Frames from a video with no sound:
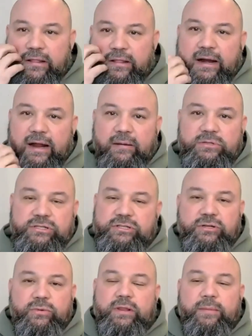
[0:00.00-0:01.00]
that I'm
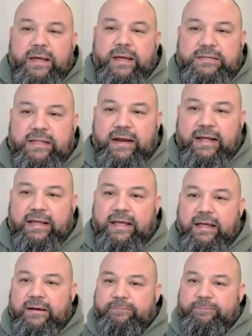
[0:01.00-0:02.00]
just doing the best that I
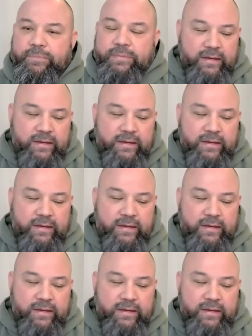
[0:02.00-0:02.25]
can.